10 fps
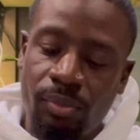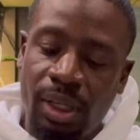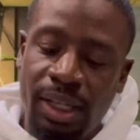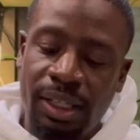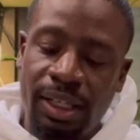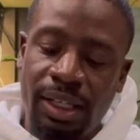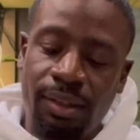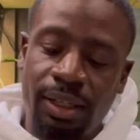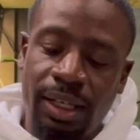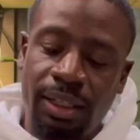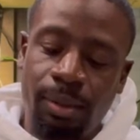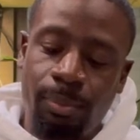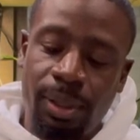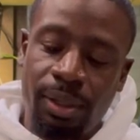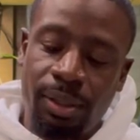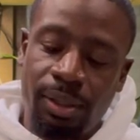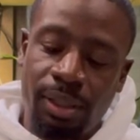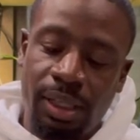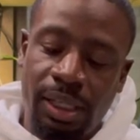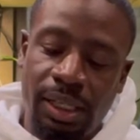I think I'll like it better
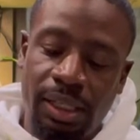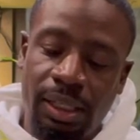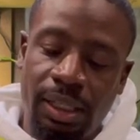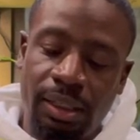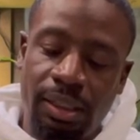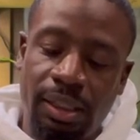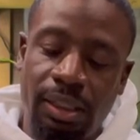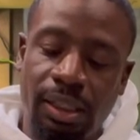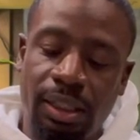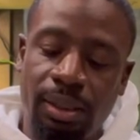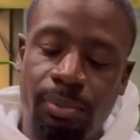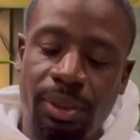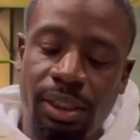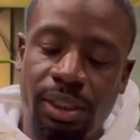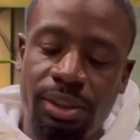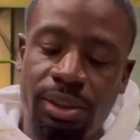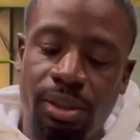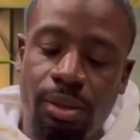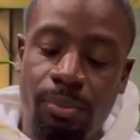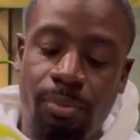in Leca. I think it'll be
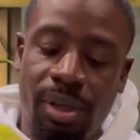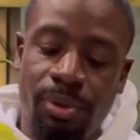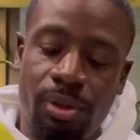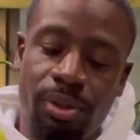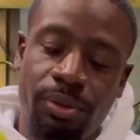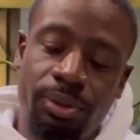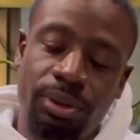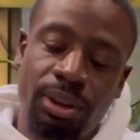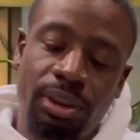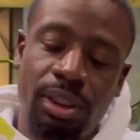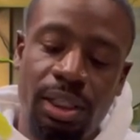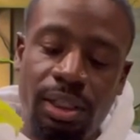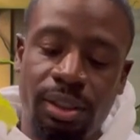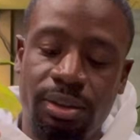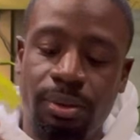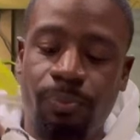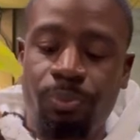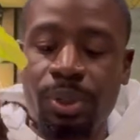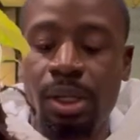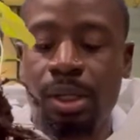easier maybe on the roots because it looked like there's some
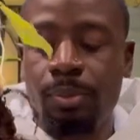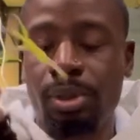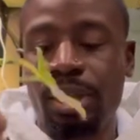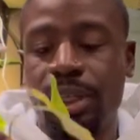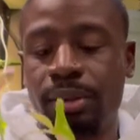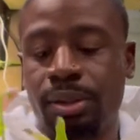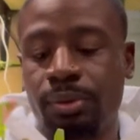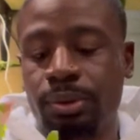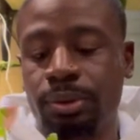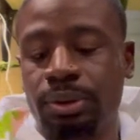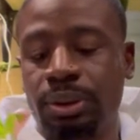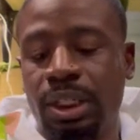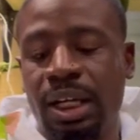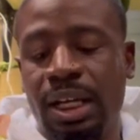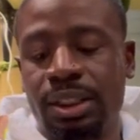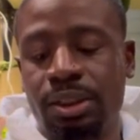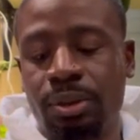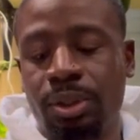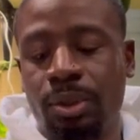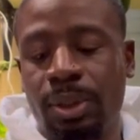pretty healthy roots. I just
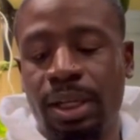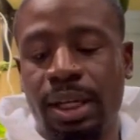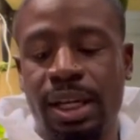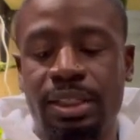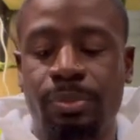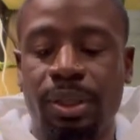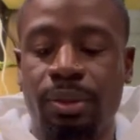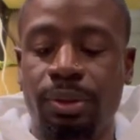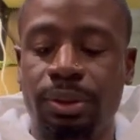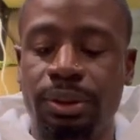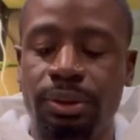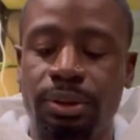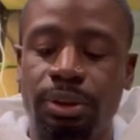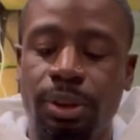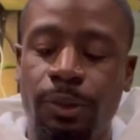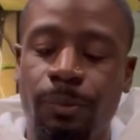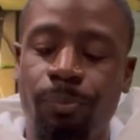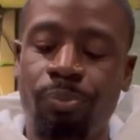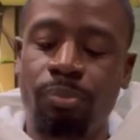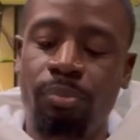don't know why it hasn't been growing. So
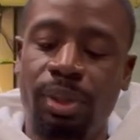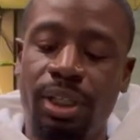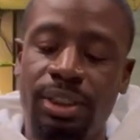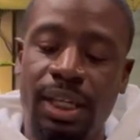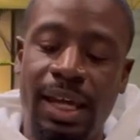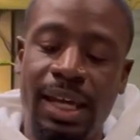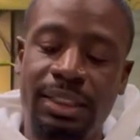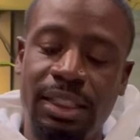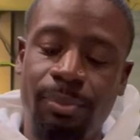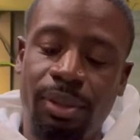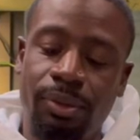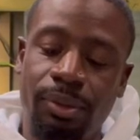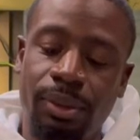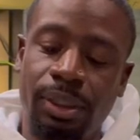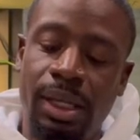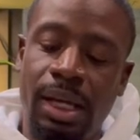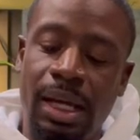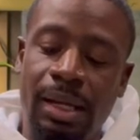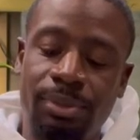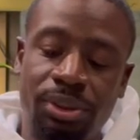because it has not been growing,
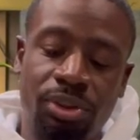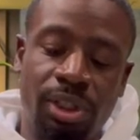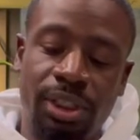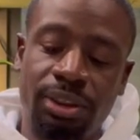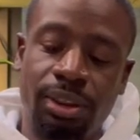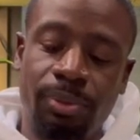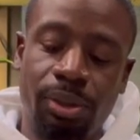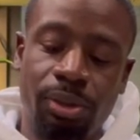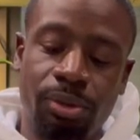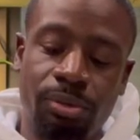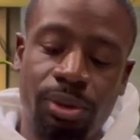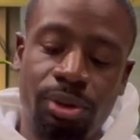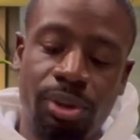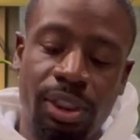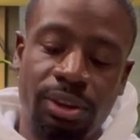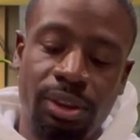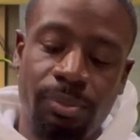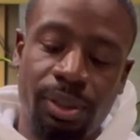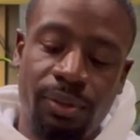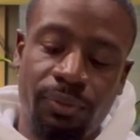I'm just trying something new, just trying
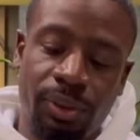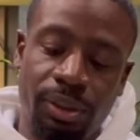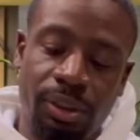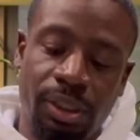something different.